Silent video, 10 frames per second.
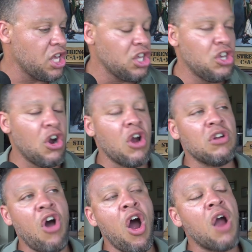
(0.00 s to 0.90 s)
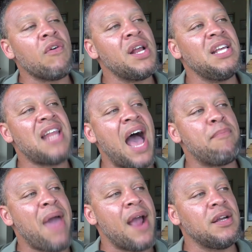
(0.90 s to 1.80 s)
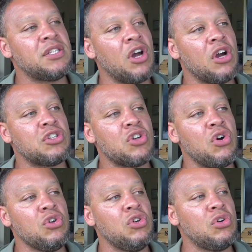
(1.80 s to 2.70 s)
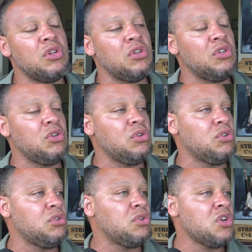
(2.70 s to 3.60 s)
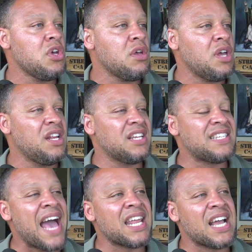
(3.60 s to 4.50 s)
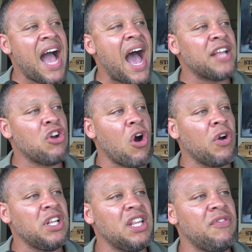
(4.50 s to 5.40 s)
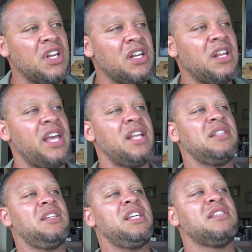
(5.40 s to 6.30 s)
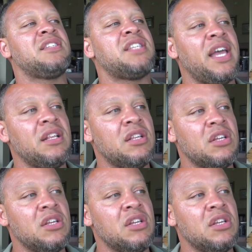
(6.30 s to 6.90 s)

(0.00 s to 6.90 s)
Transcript: You're already not married to her, so you you in the sight of God, you're already living in, in, in sin.